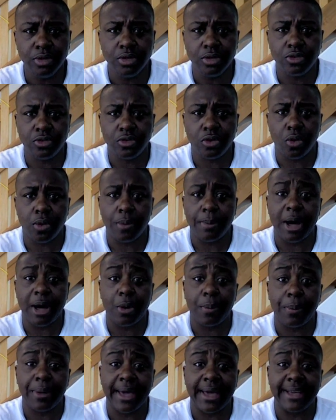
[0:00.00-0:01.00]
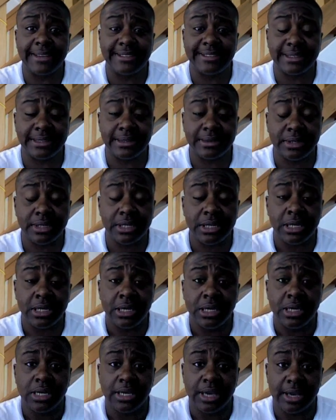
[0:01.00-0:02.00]
So about passing,
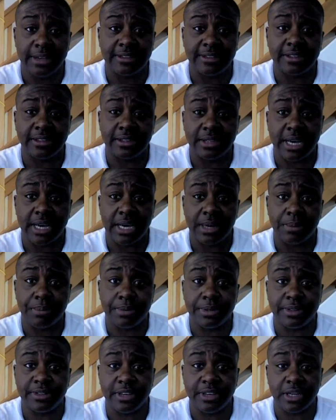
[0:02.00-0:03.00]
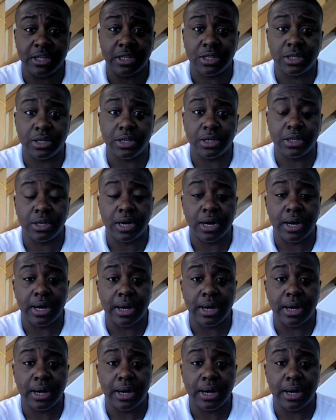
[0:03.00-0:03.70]
yesterday in particular,